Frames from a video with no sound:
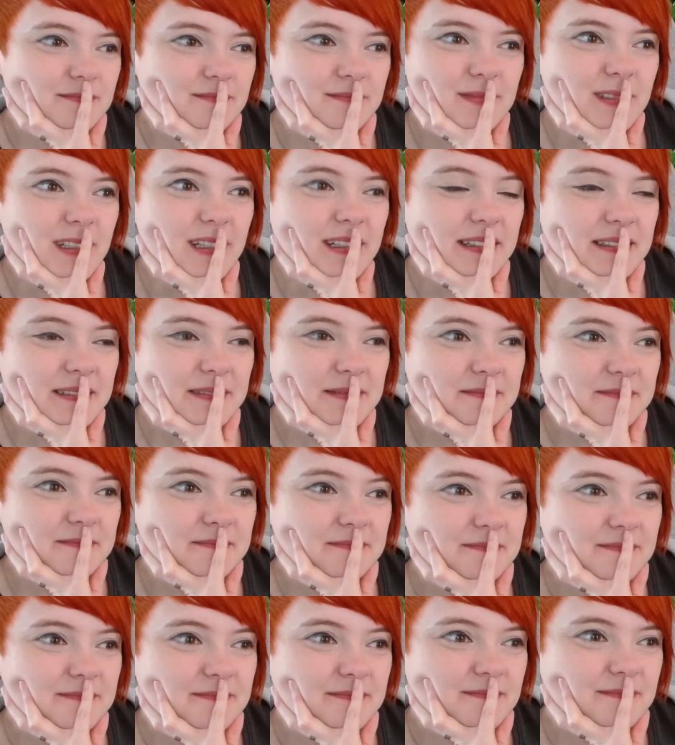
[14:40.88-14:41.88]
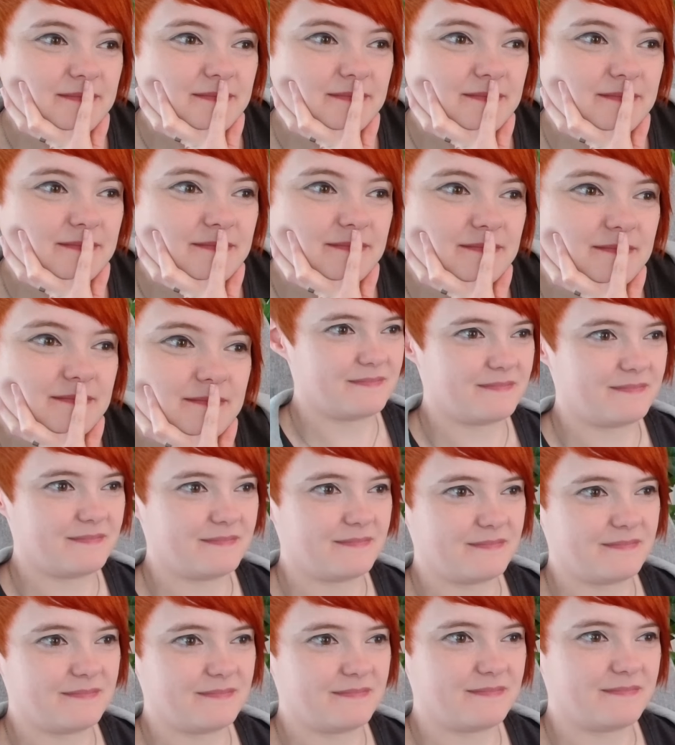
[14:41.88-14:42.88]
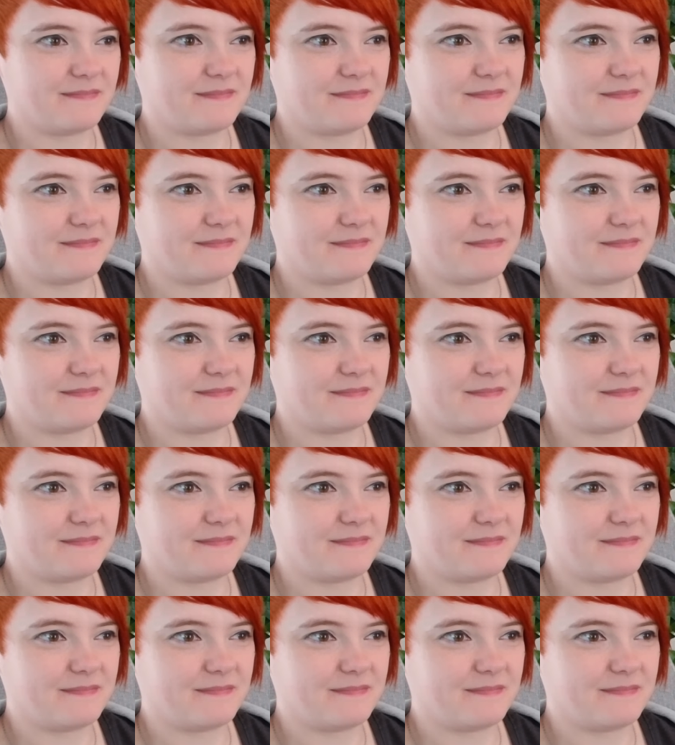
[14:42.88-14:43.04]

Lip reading: No. But these are our neighbors. If they got to